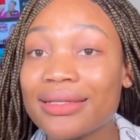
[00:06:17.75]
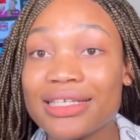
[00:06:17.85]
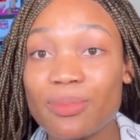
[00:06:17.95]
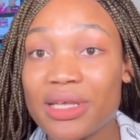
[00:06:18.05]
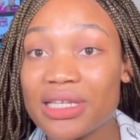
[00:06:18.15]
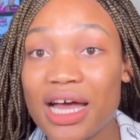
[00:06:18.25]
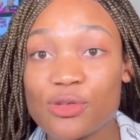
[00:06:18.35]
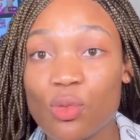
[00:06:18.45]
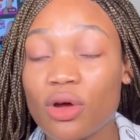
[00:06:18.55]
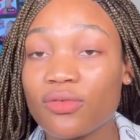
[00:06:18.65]
this person
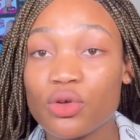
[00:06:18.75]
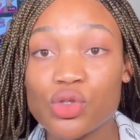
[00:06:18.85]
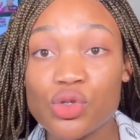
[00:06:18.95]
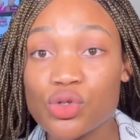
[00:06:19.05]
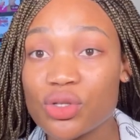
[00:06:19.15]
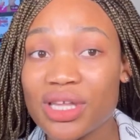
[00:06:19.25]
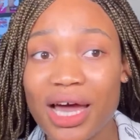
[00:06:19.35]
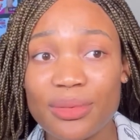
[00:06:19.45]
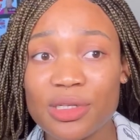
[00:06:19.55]
has worked for so time,